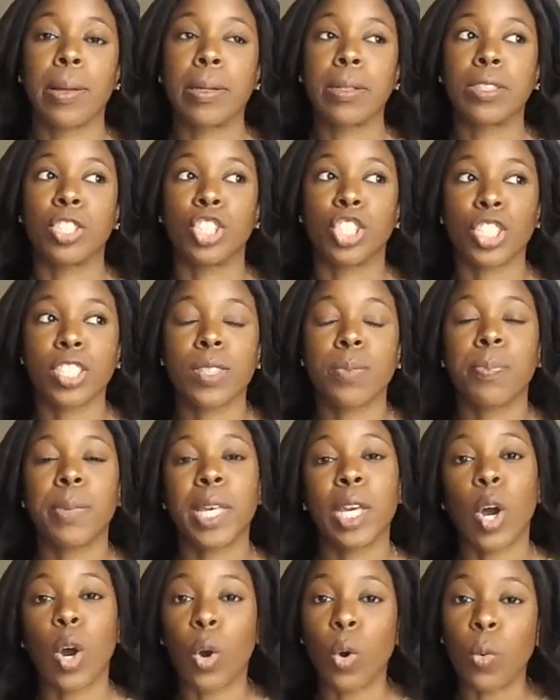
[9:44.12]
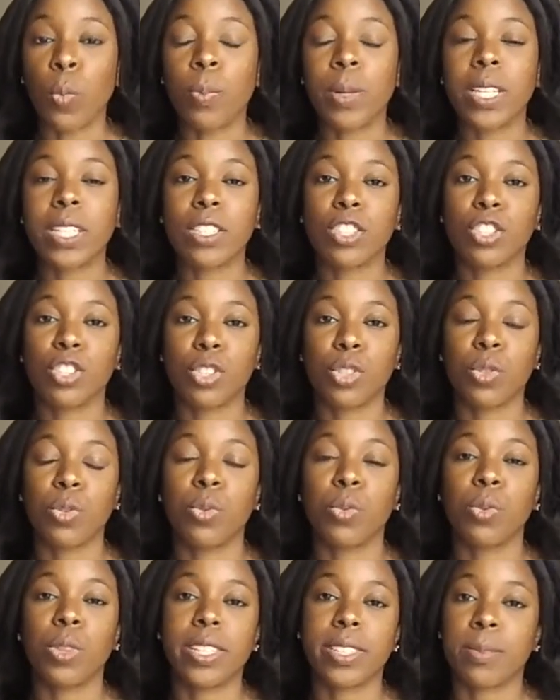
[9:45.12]
Just be open
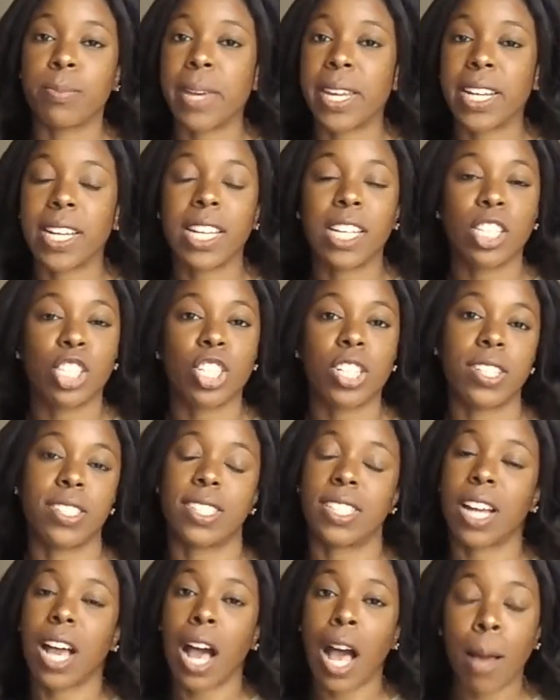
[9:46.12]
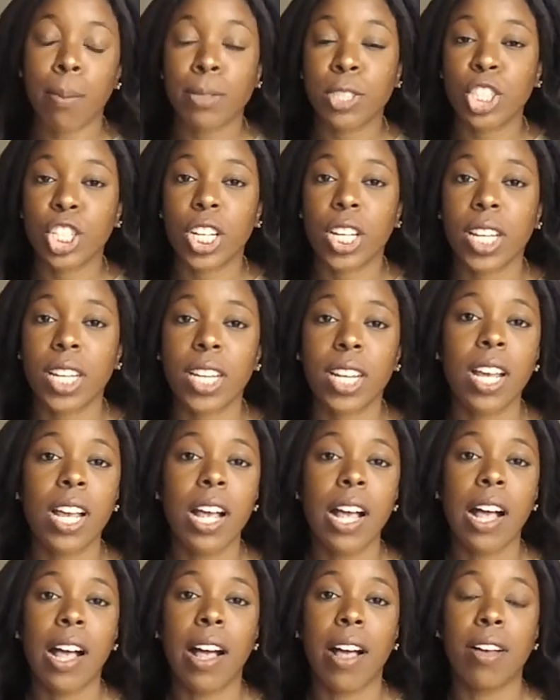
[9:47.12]
to this medication as an option.
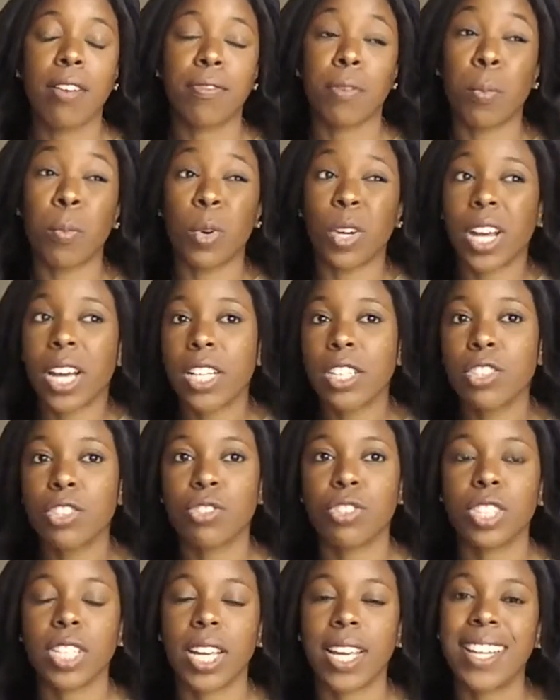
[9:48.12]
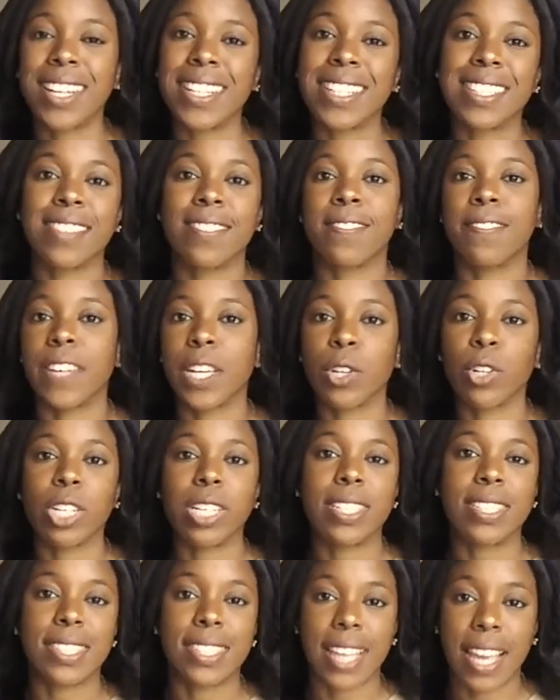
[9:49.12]
From what I understand, it's very
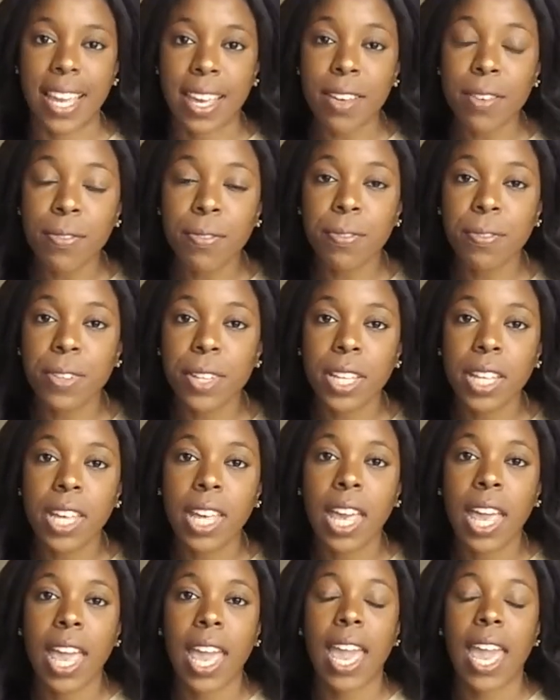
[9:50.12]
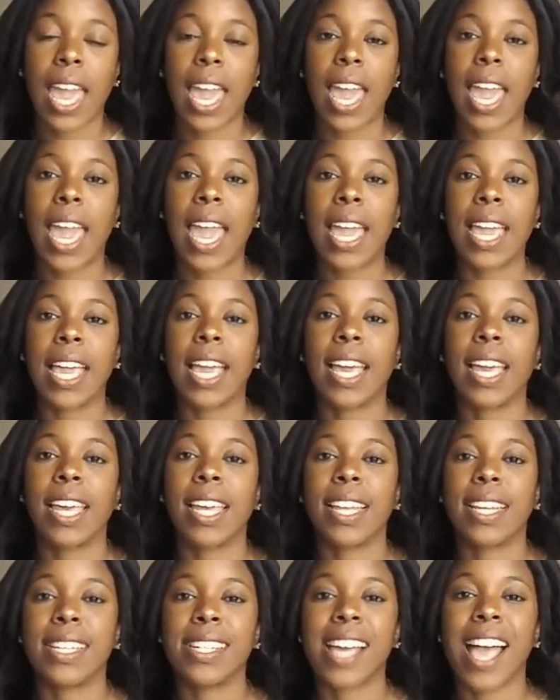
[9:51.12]
safe,
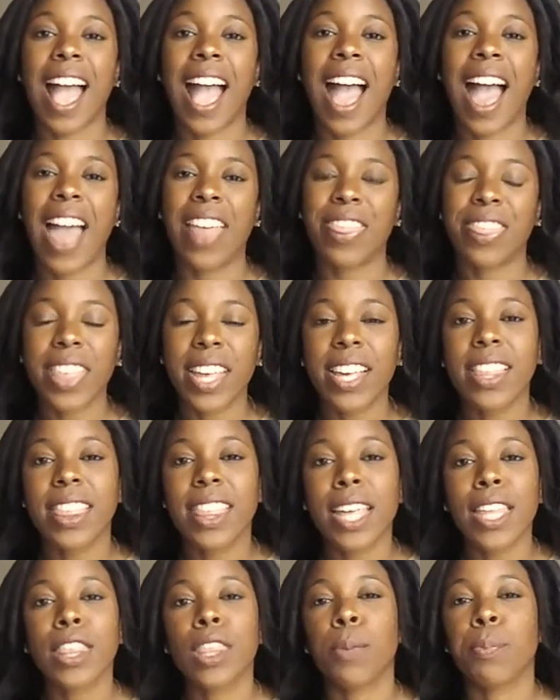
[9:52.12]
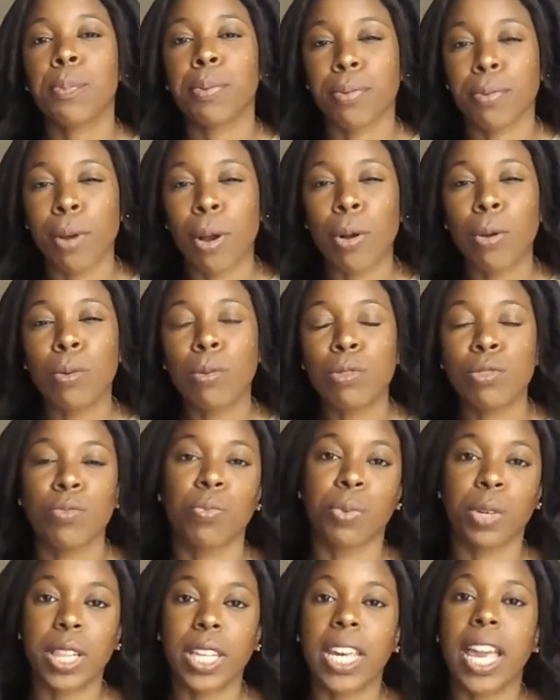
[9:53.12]
and I think that the pros
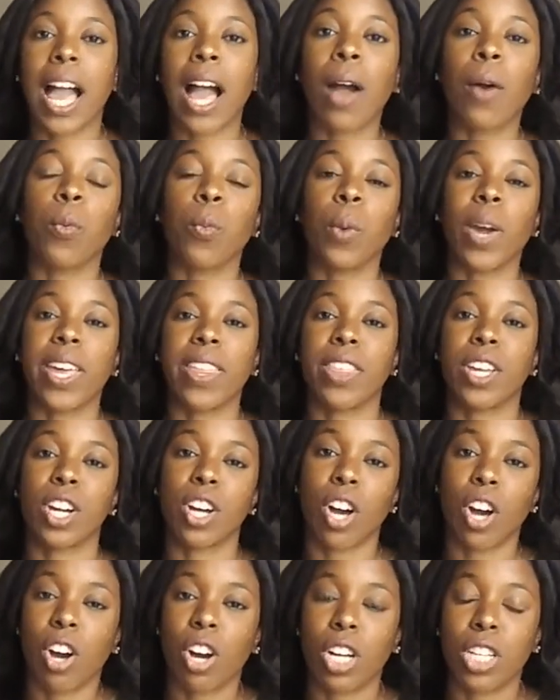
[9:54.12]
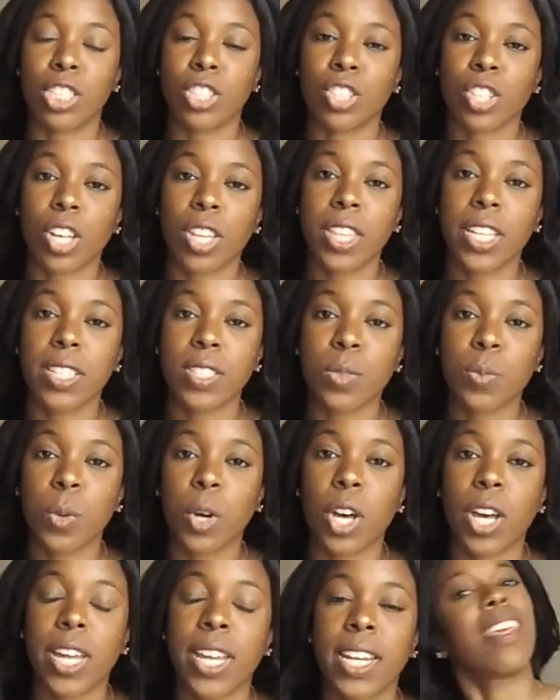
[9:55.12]
really outweigh the cons on this
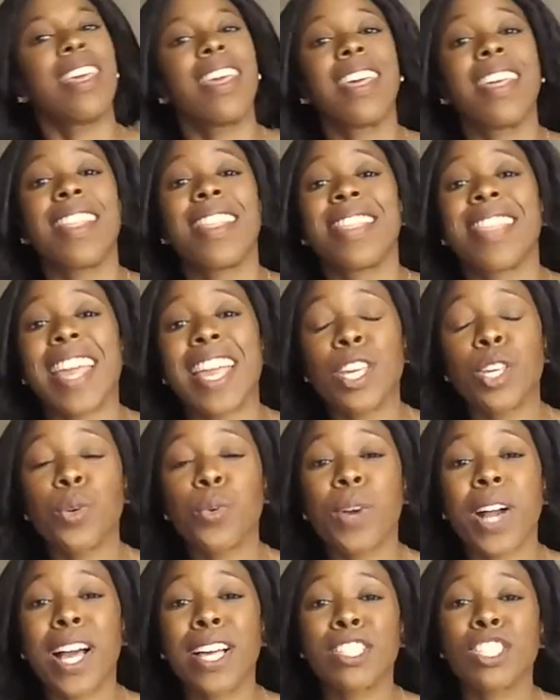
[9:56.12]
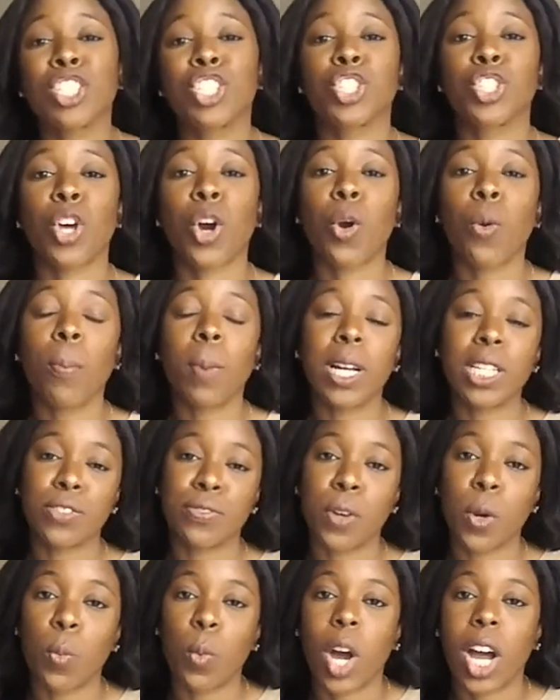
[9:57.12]
one. Thank you guys so much
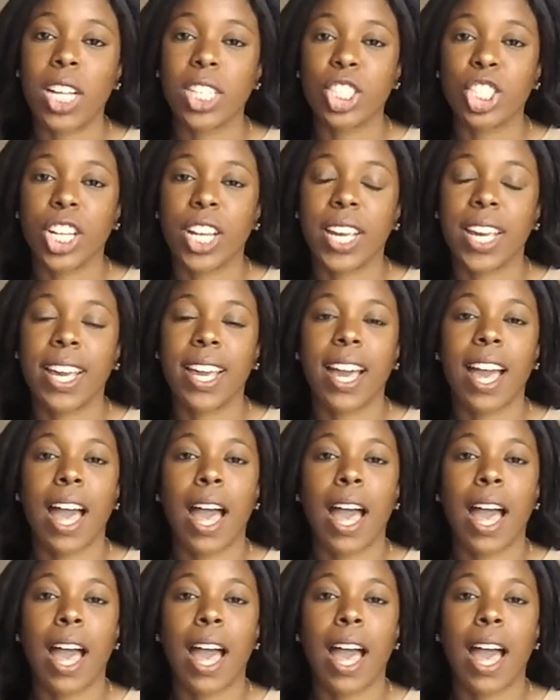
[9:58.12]
for watching.